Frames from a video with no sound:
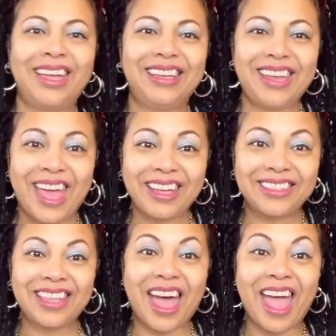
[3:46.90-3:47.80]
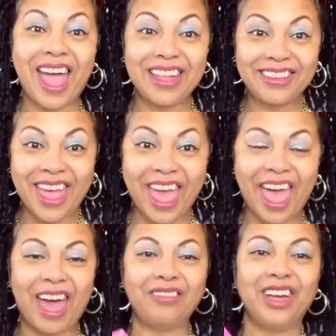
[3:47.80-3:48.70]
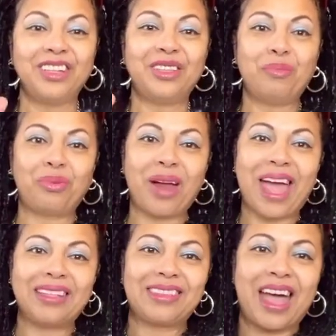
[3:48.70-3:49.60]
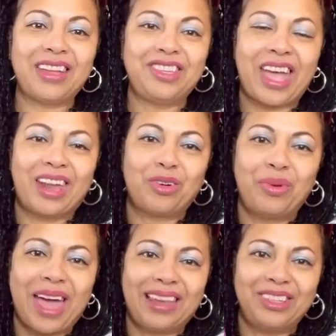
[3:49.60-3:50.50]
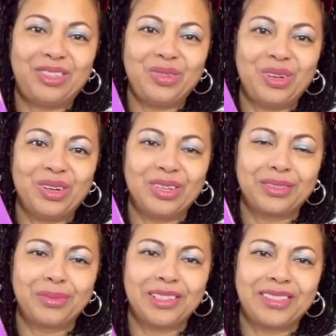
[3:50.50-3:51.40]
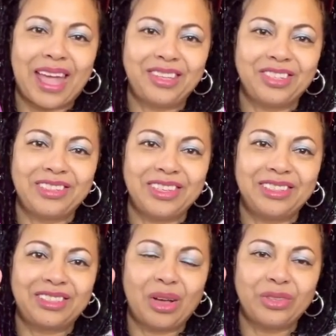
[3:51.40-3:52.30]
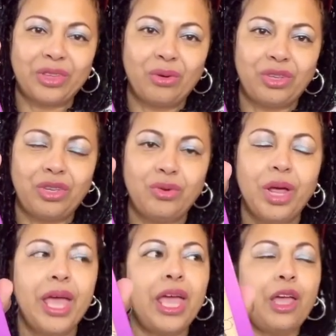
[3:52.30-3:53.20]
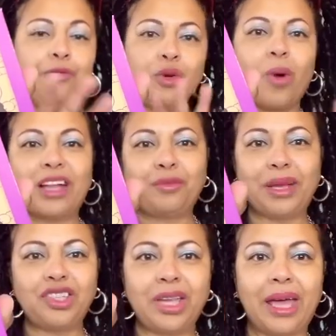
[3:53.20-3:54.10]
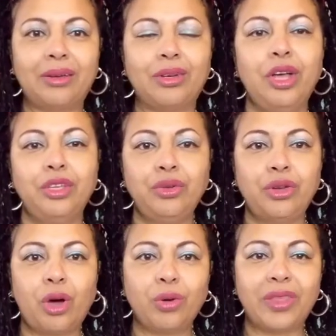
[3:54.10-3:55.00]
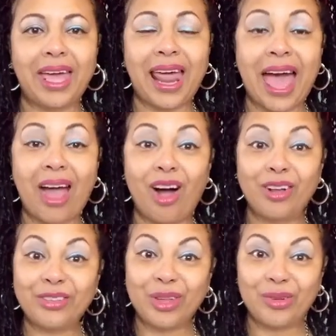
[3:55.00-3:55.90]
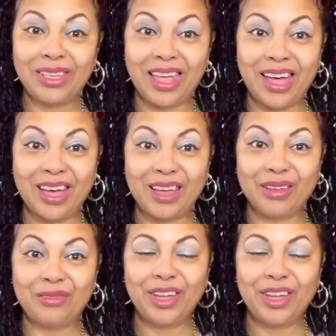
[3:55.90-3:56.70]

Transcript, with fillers: Next, I had to have the Bratz eyeshadow palette, you girls, because that just is so cute. If you watch my channel, you know that I also love